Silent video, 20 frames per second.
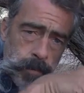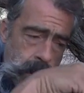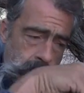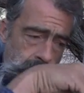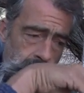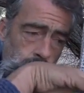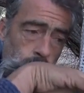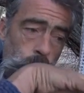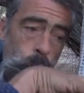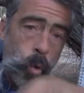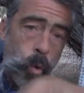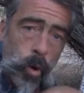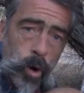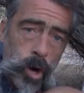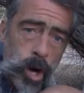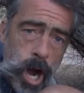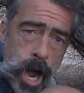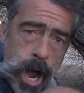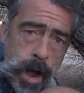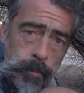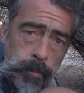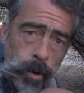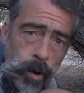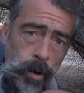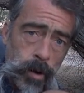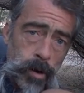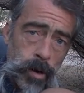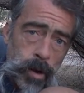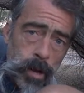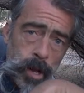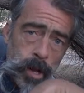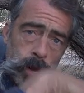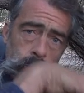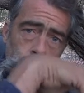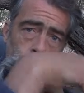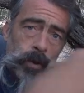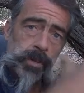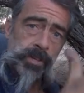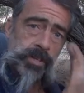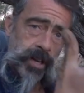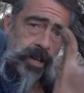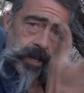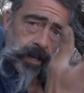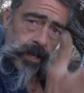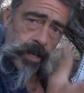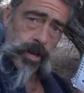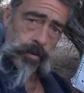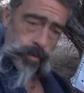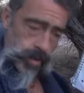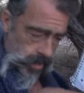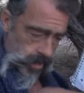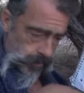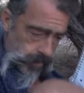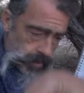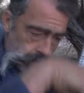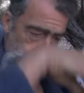I have more copper, once again, going up